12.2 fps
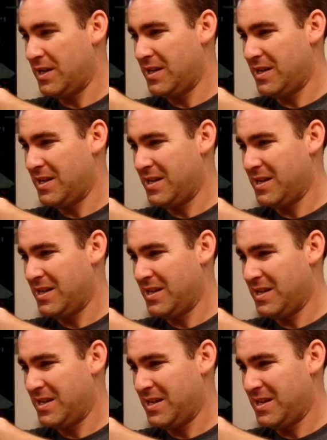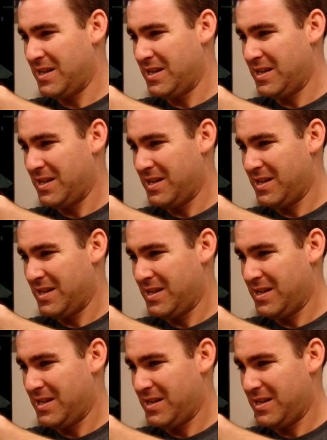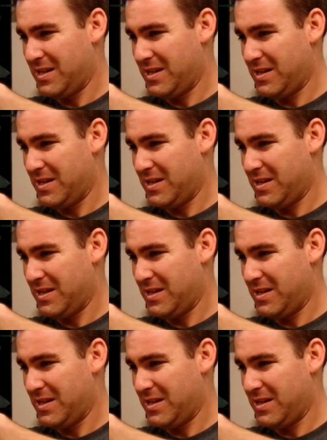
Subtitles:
Nothing is said.